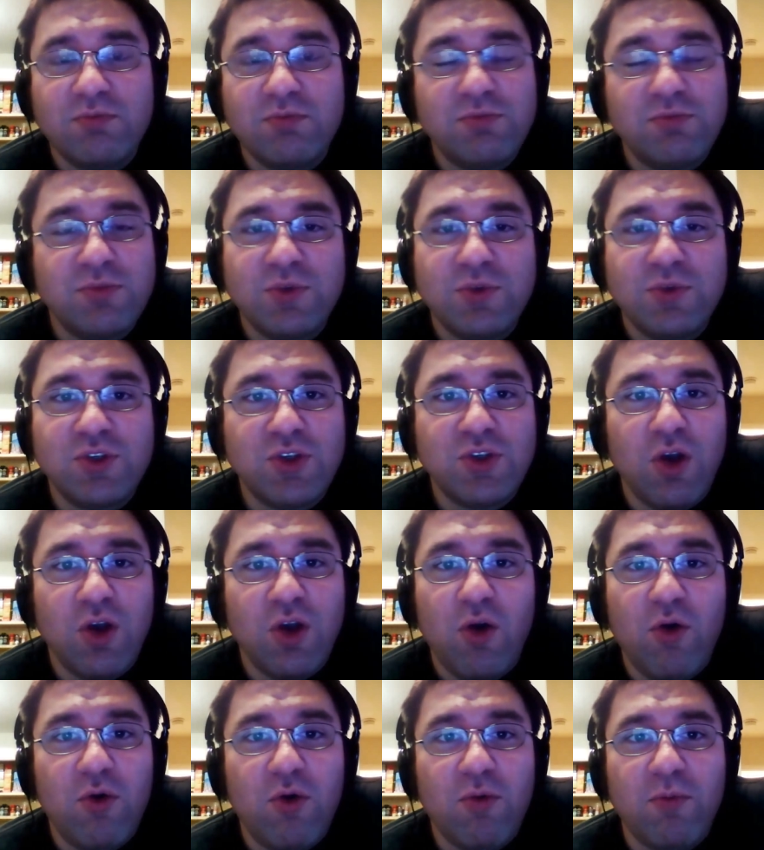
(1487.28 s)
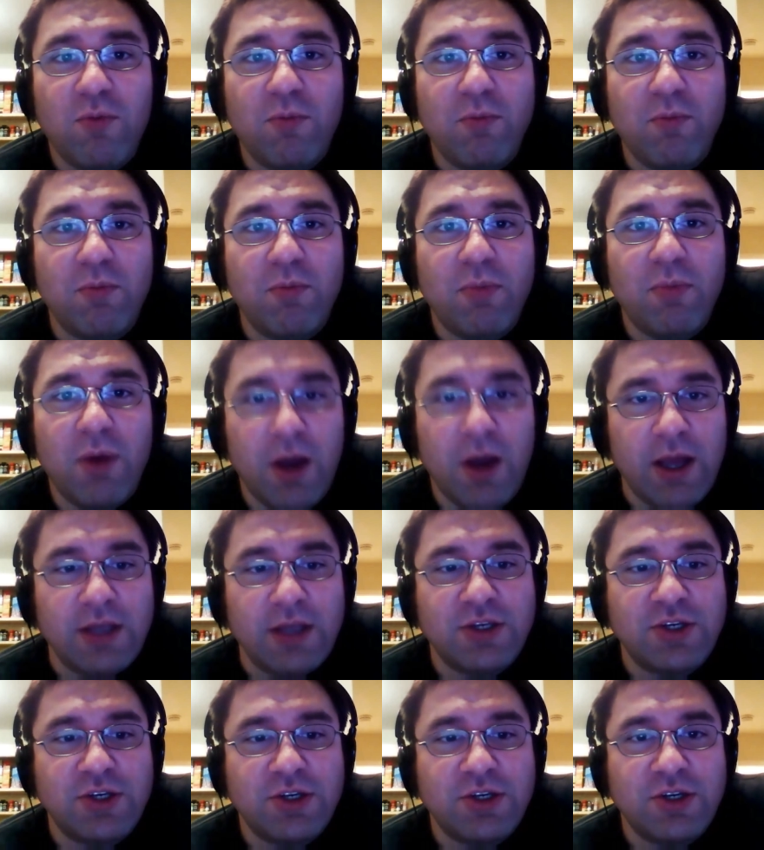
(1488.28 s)
so
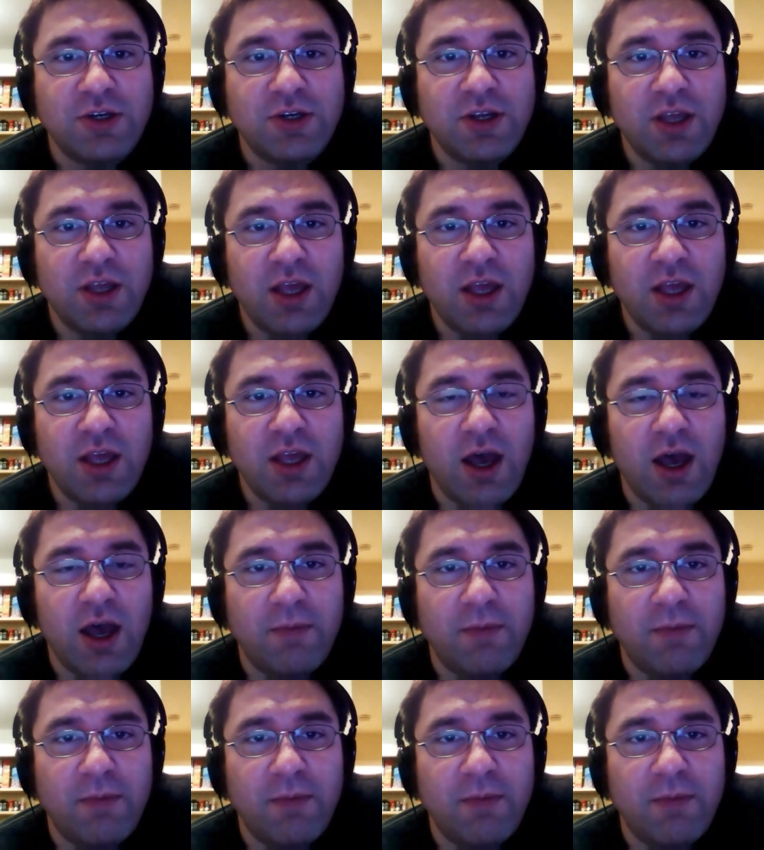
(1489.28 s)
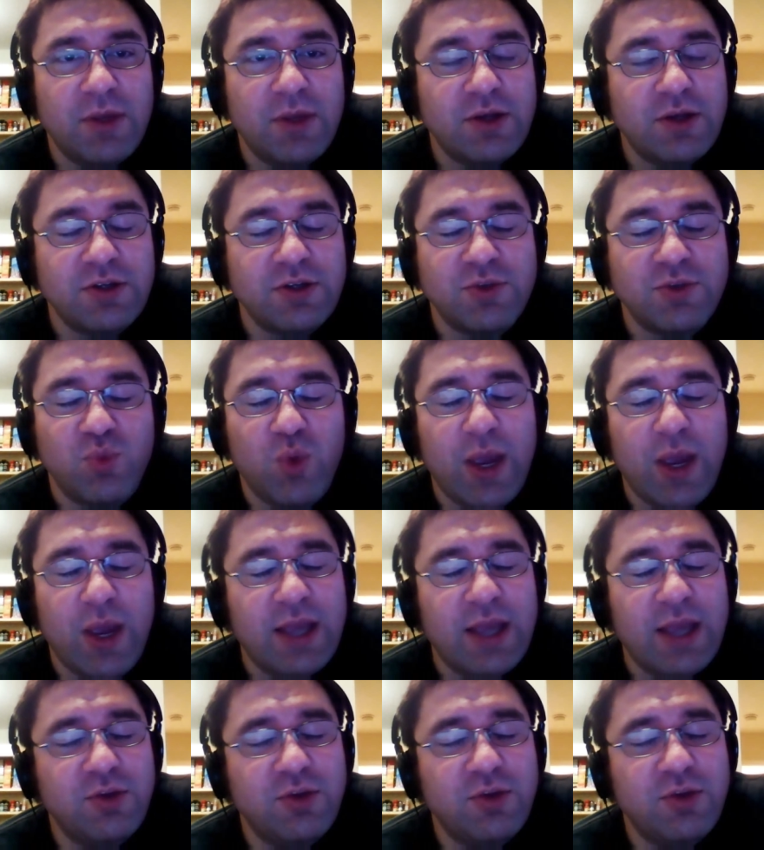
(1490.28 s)
much. There's way
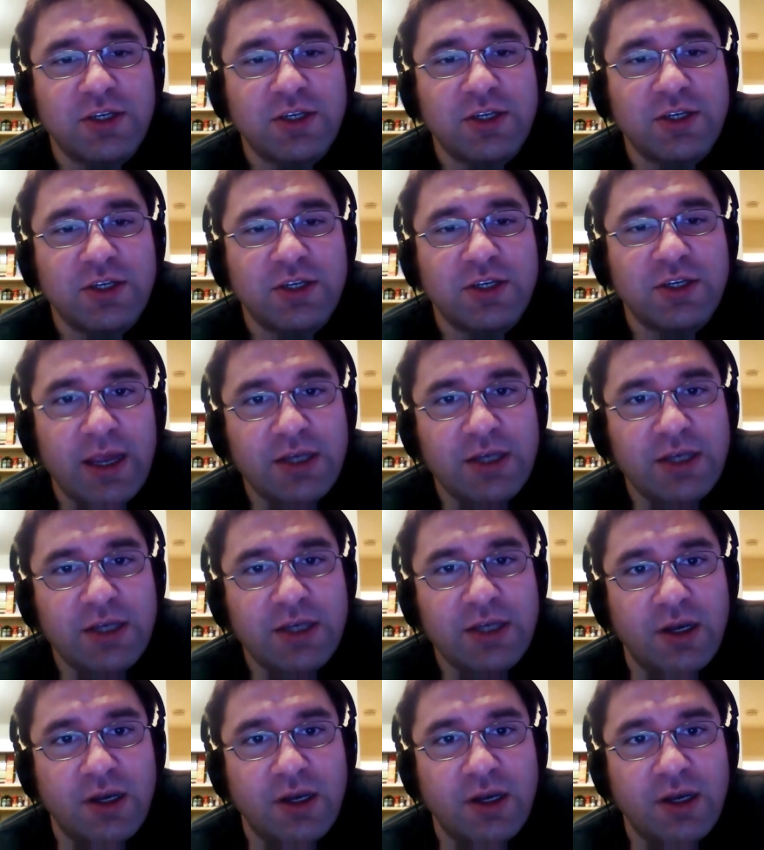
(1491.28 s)
too much information.